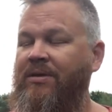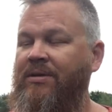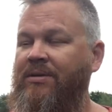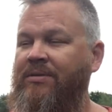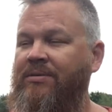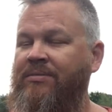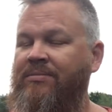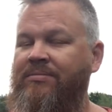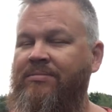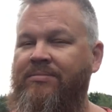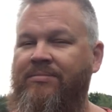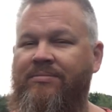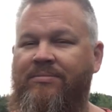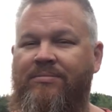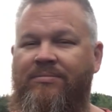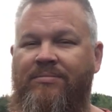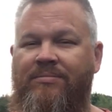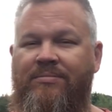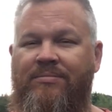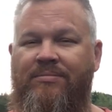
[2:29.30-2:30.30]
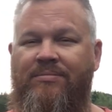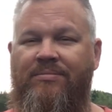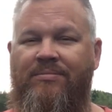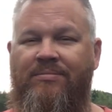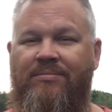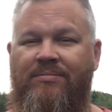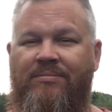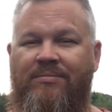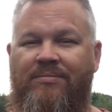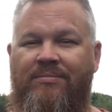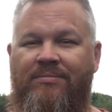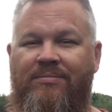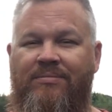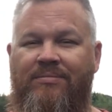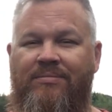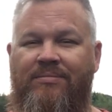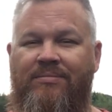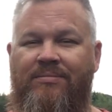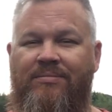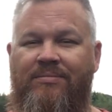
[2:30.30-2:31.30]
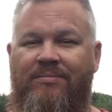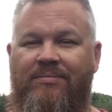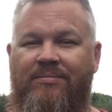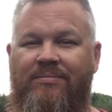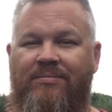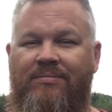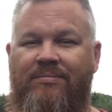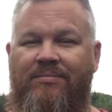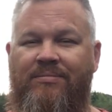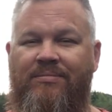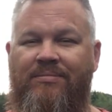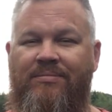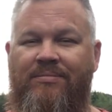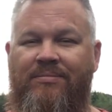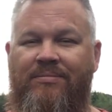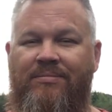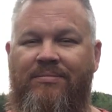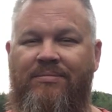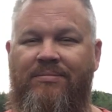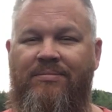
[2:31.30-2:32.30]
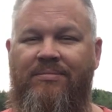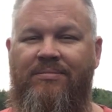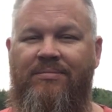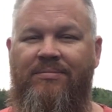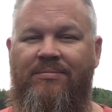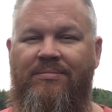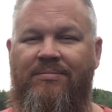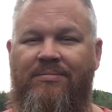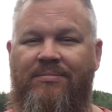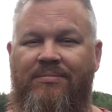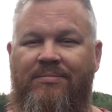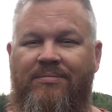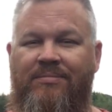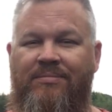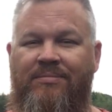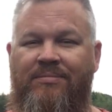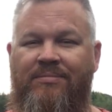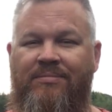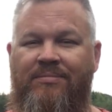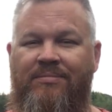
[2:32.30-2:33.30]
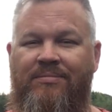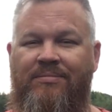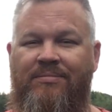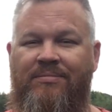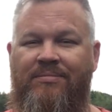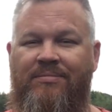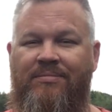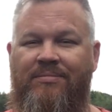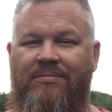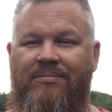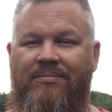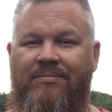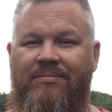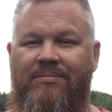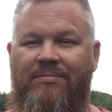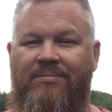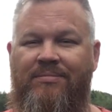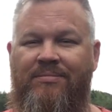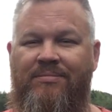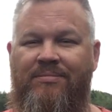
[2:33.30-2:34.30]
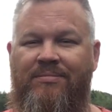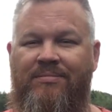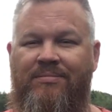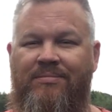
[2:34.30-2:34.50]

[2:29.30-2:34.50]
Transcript: [no speech]